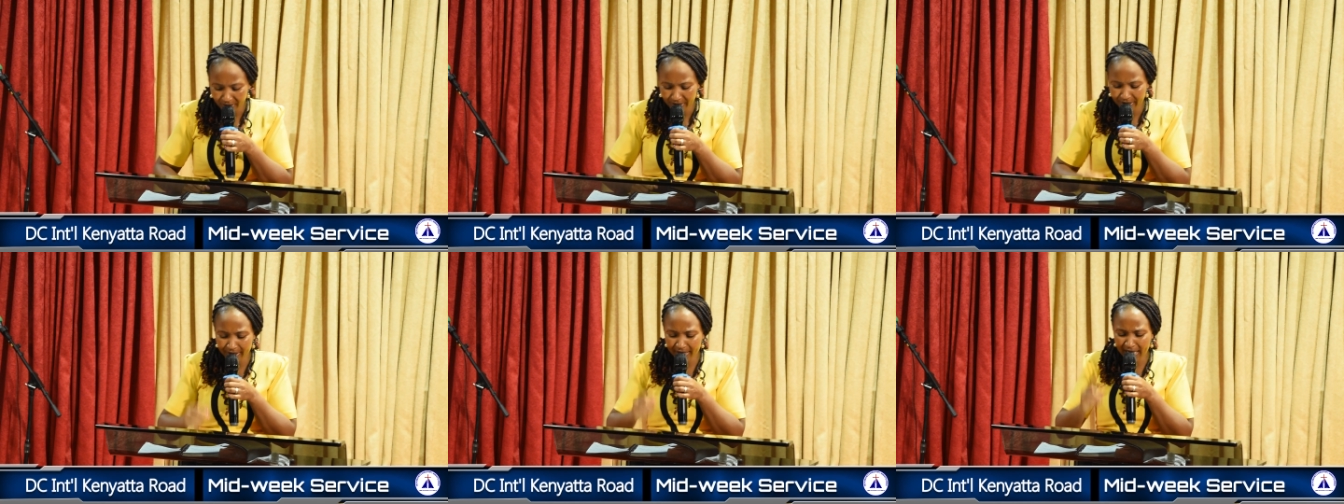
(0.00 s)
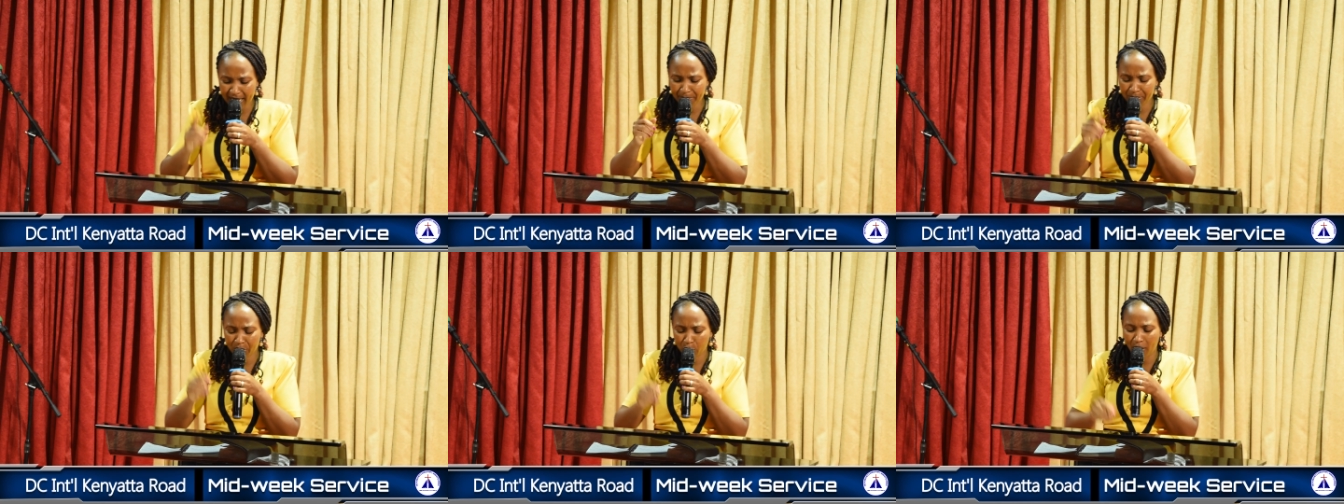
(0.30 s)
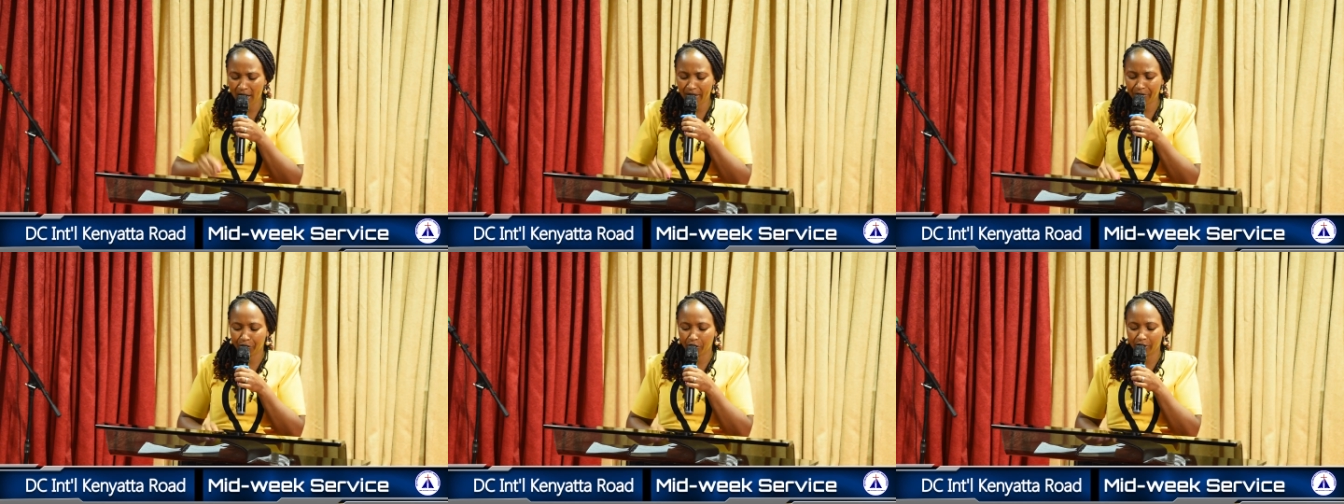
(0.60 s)
Psalms
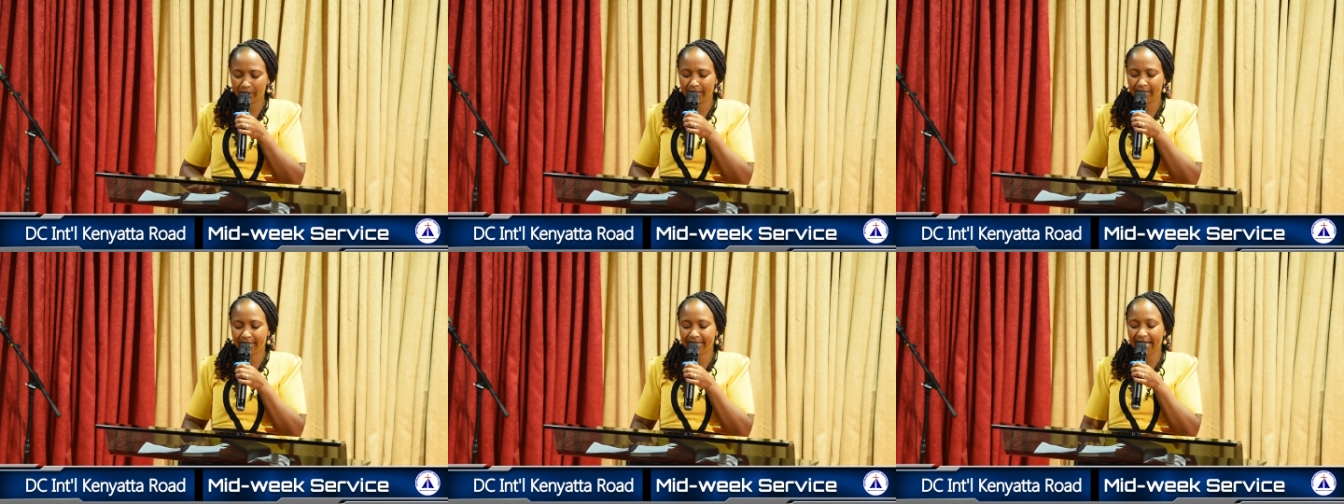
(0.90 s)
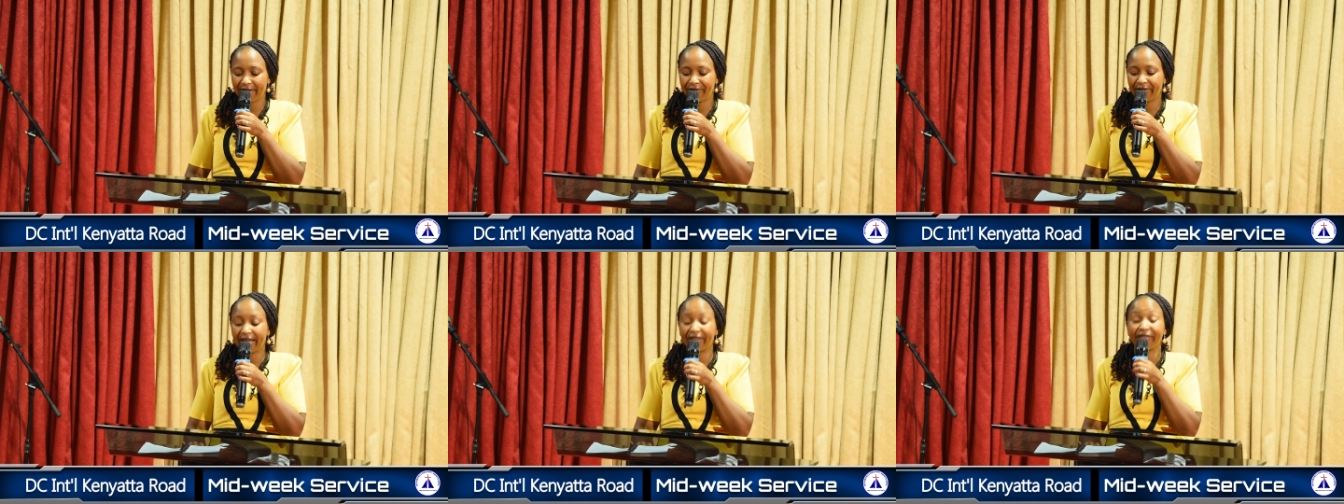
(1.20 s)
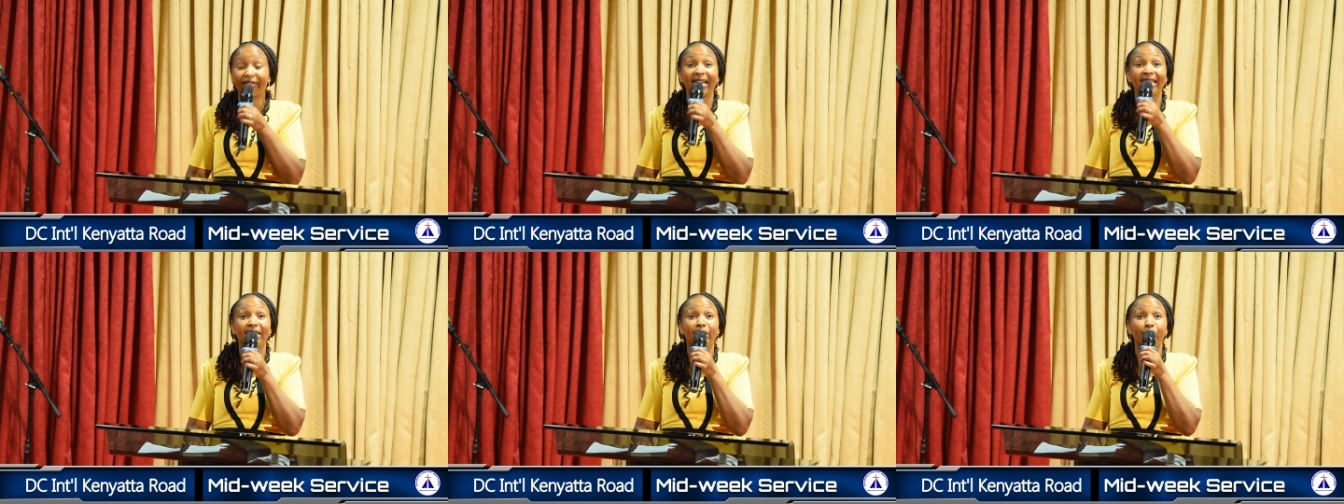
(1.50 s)
147,
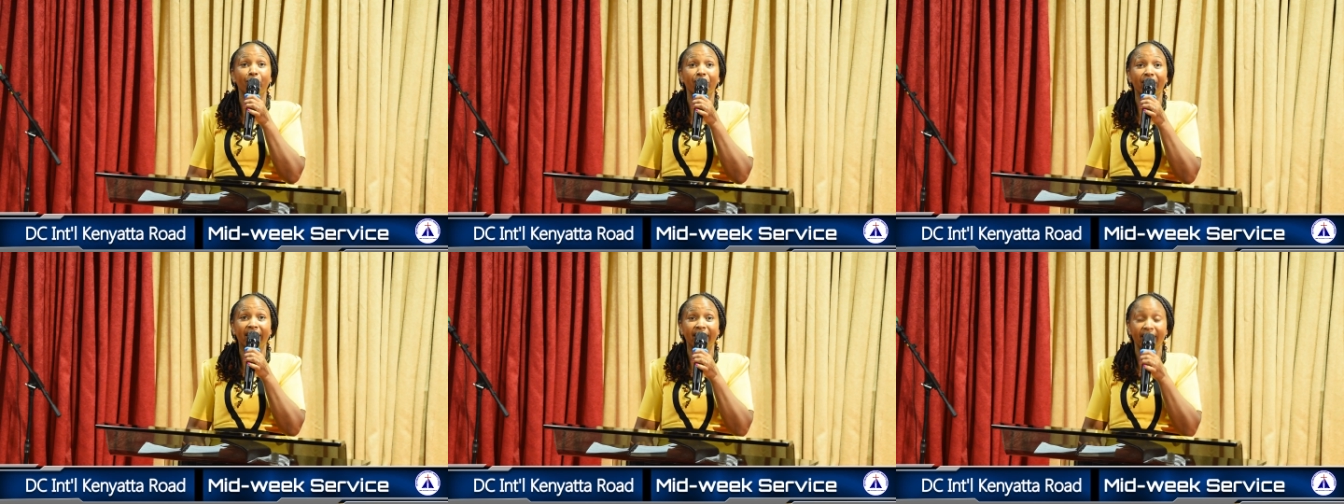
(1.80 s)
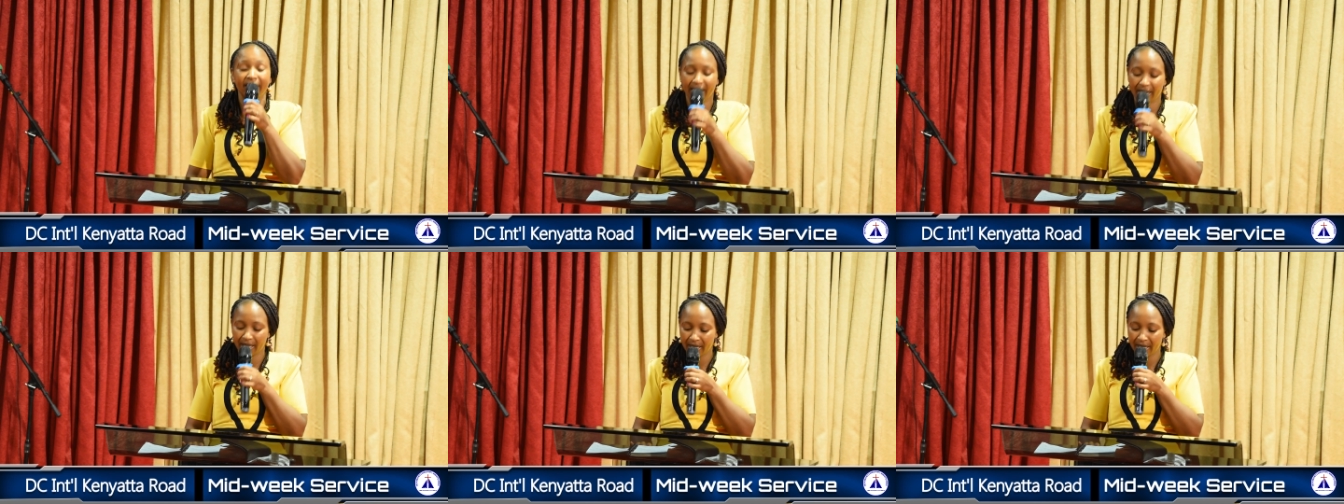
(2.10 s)
verse 3.